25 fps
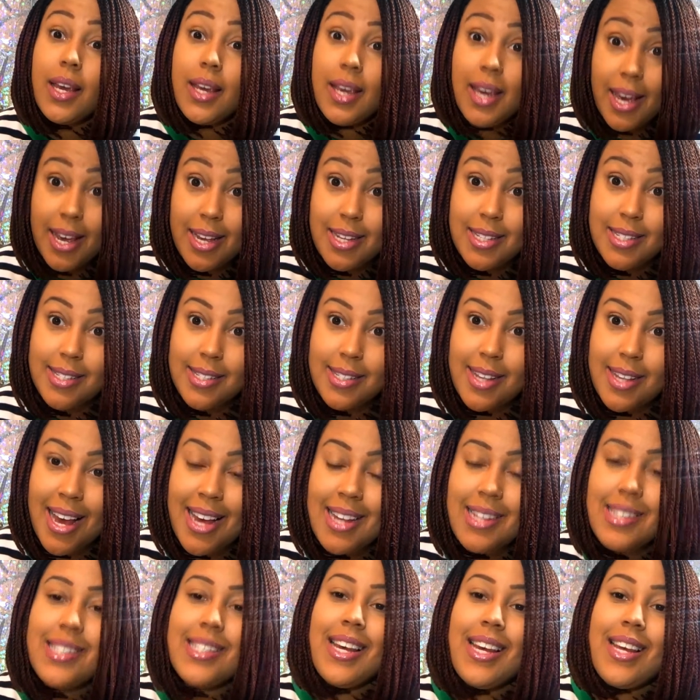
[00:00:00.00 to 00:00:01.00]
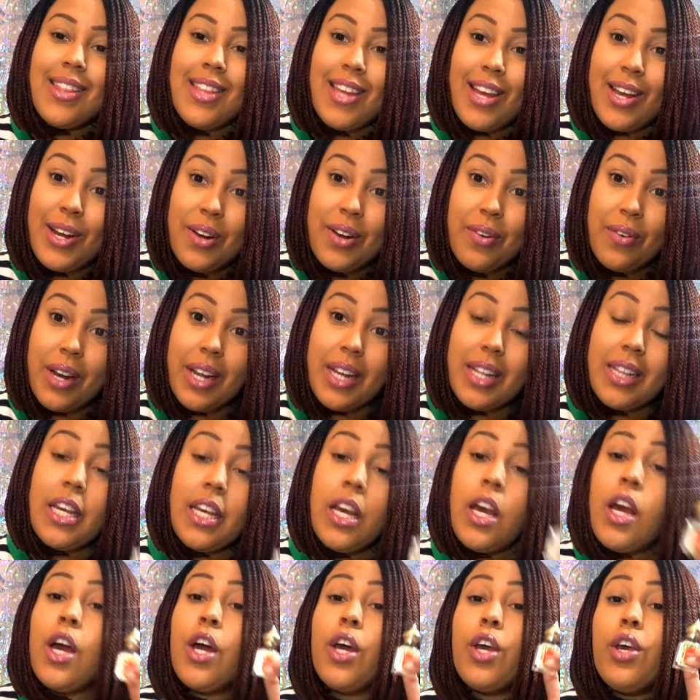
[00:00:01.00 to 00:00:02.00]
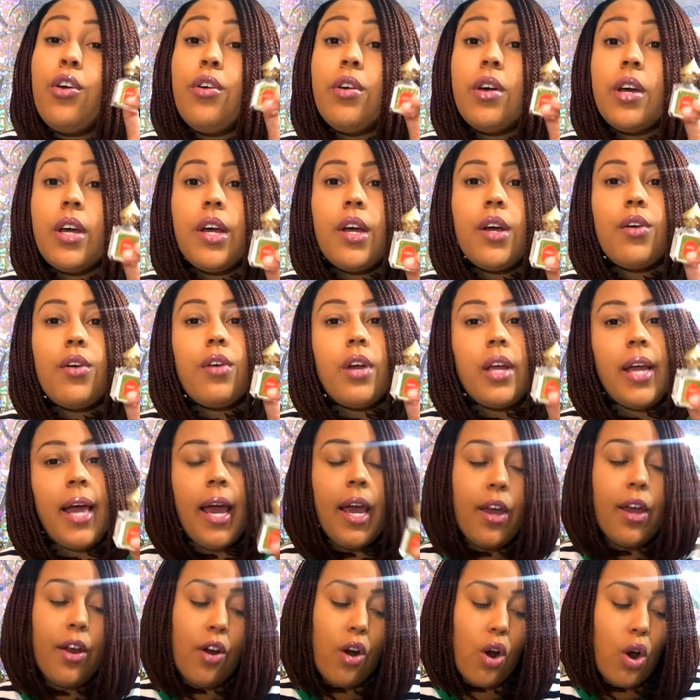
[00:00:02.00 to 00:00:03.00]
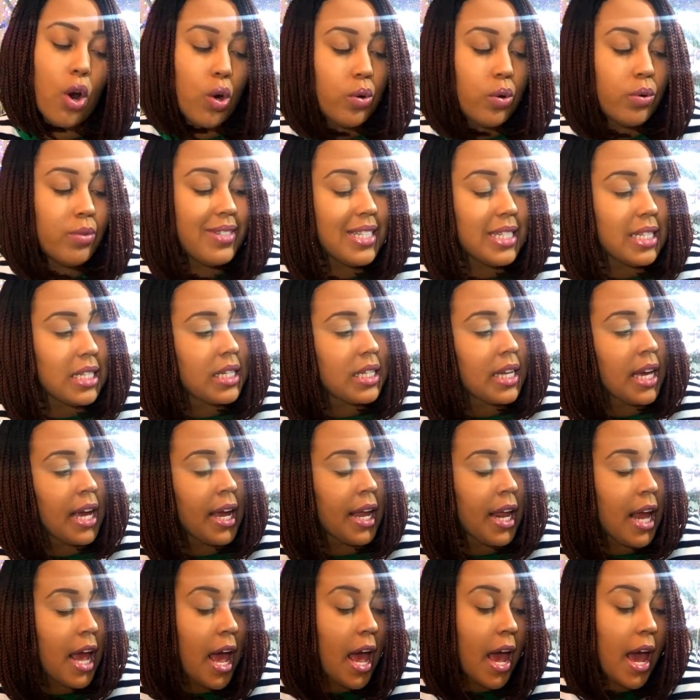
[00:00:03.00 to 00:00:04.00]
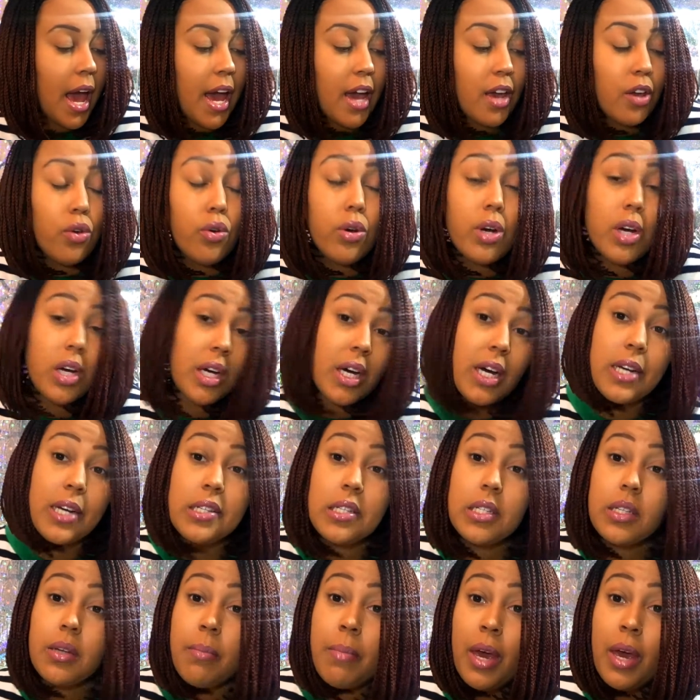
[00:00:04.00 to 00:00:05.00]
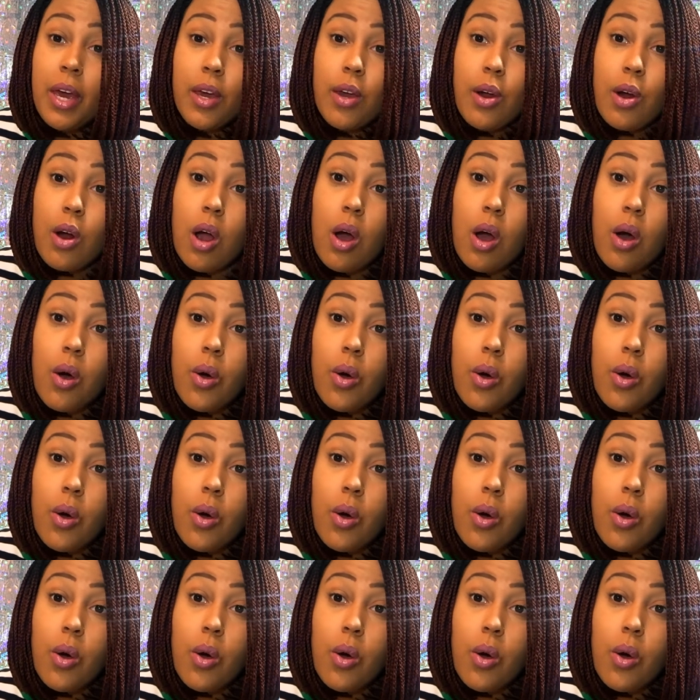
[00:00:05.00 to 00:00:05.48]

Yes, I said that correctly. You can create your own scent and you can custom make your